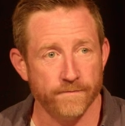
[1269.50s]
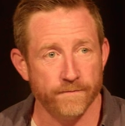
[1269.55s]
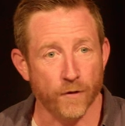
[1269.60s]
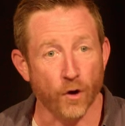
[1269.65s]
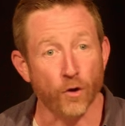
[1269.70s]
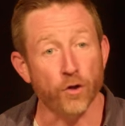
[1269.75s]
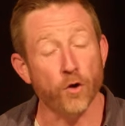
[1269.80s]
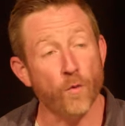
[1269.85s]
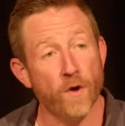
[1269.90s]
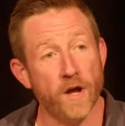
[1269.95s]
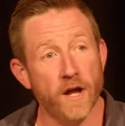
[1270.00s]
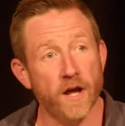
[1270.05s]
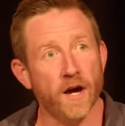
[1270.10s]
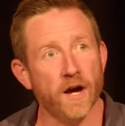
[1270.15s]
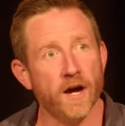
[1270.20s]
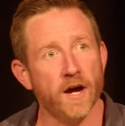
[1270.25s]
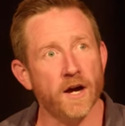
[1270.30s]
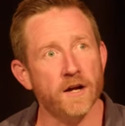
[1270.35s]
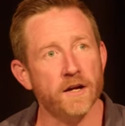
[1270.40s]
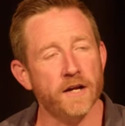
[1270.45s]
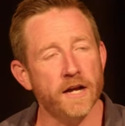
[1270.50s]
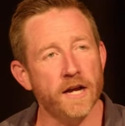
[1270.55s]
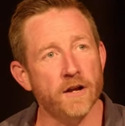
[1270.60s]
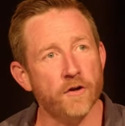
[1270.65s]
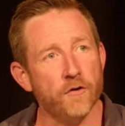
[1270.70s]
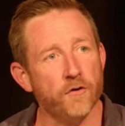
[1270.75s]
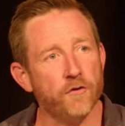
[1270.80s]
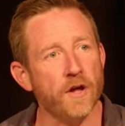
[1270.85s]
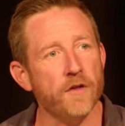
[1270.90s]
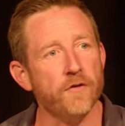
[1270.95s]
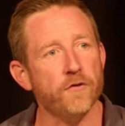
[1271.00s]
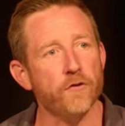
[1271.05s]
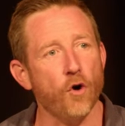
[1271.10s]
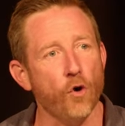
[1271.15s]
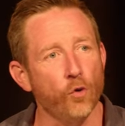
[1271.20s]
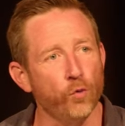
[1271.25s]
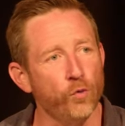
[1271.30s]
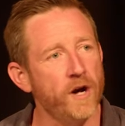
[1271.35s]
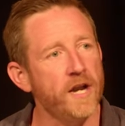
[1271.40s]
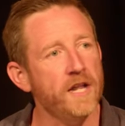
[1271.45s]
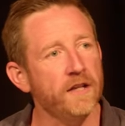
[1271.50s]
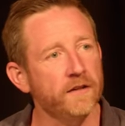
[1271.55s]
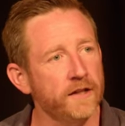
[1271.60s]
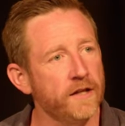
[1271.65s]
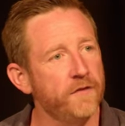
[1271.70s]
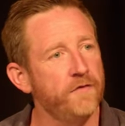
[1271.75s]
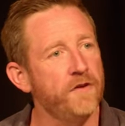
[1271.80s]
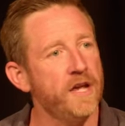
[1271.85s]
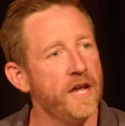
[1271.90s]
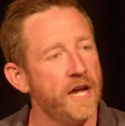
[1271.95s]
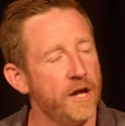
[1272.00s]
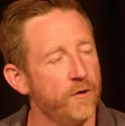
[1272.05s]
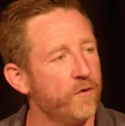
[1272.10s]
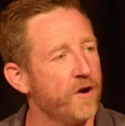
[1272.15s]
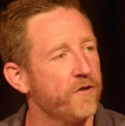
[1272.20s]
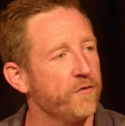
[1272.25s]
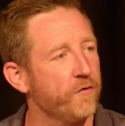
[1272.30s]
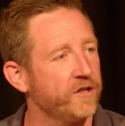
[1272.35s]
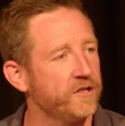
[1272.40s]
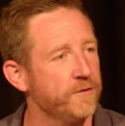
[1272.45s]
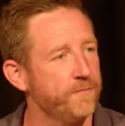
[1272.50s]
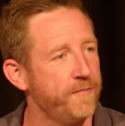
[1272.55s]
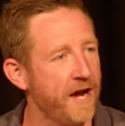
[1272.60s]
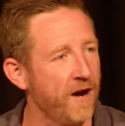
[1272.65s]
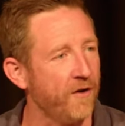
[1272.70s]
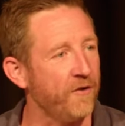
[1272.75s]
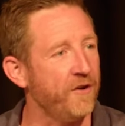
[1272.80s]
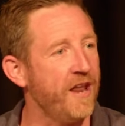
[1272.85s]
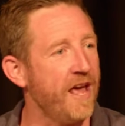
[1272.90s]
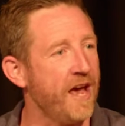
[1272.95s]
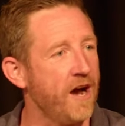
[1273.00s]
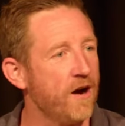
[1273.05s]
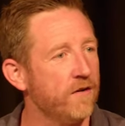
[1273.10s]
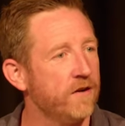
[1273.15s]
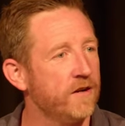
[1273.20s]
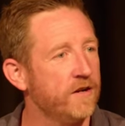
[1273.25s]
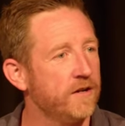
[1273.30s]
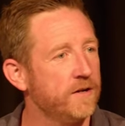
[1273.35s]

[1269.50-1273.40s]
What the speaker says: Although we are, in a sense, already living in resurrection power now,